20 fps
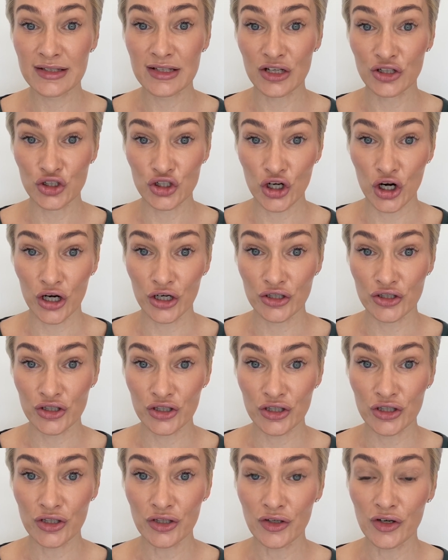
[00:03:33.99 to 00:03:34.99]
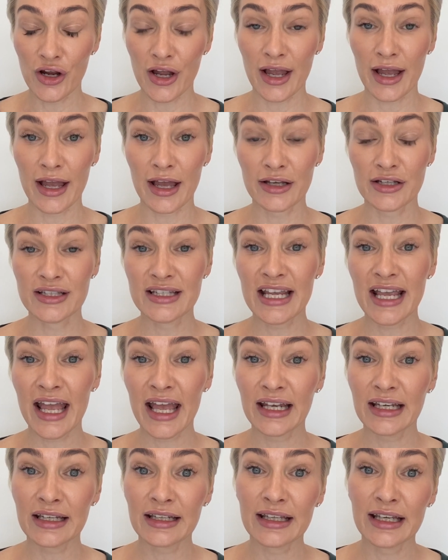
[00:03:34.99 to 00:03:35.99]
a charger,
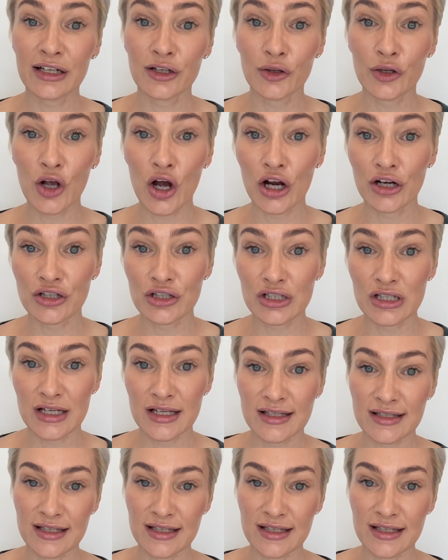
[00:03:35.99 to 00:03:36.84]
10 needle cartridges,